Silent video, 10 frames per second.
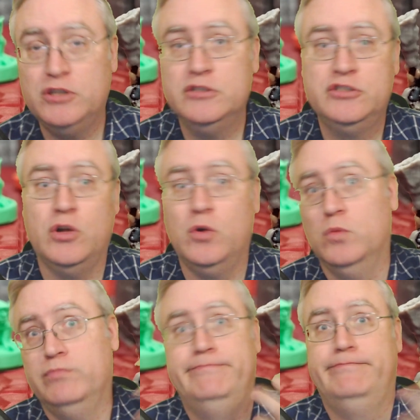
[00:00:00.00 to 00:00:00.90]

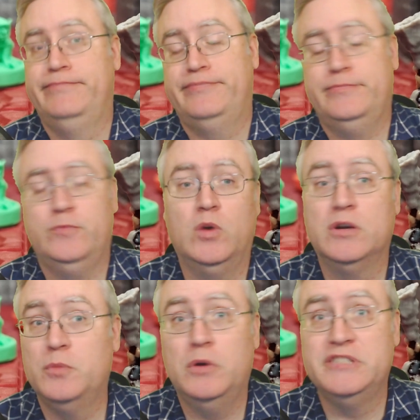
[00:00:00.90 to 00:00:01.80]
So
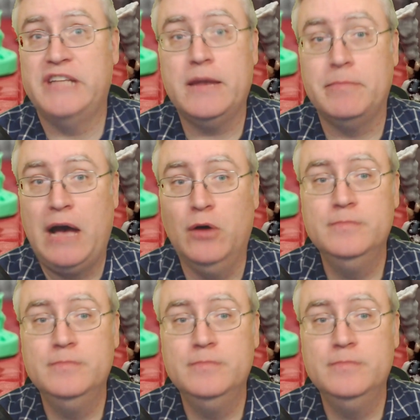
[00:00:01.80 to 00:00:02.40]
what was that about?